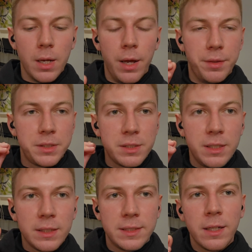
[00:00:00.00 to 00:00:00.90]
And this is
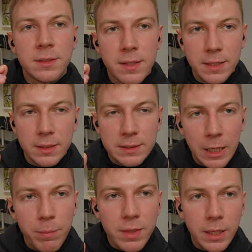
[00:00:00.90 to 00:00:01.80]
the exact
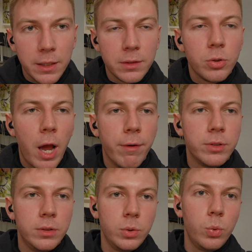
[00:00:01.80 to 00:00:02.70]
same thing you have
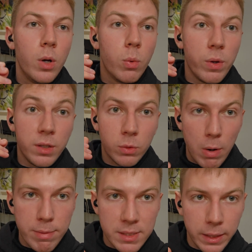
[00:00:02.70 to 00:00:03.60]
to do with your
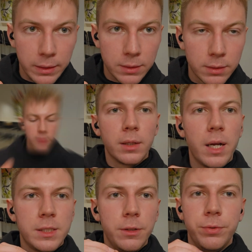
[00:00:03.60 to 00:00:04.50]
website.
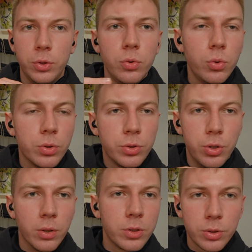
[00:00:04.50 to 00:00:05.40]
Guys, if you
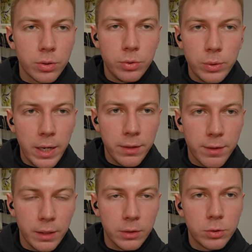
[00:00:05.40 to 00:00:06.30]
don't do
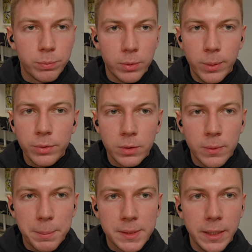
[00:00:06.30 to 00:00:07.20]
anything to promote your
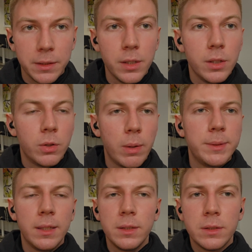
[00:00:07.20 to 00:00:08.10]

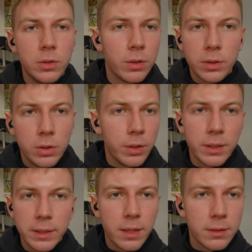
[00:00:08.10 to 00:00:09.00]
website is not
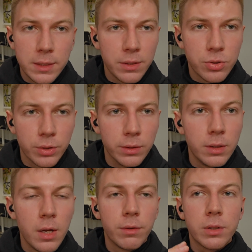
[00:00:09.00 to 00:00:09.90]
gonna get attention.
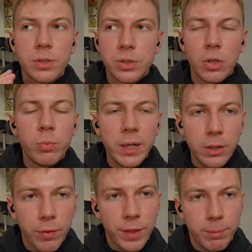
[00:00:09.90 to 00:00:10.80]
There are so
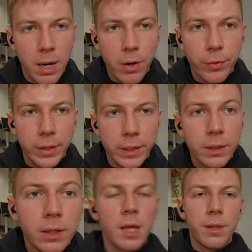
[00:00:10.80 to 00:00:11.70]
many of them out
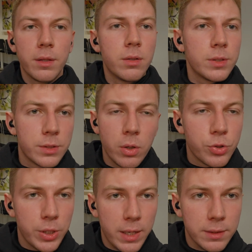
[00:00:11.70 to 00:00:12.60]
there that there is no
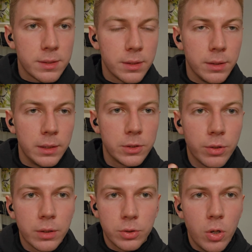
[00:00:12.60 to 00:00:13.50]
chance it's
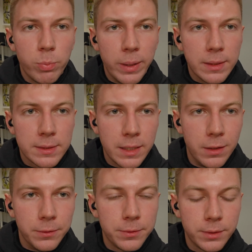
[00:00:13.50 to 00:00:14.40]
gonna grow by
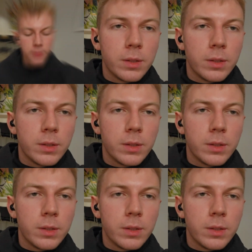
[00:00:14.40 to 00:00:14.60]
itself.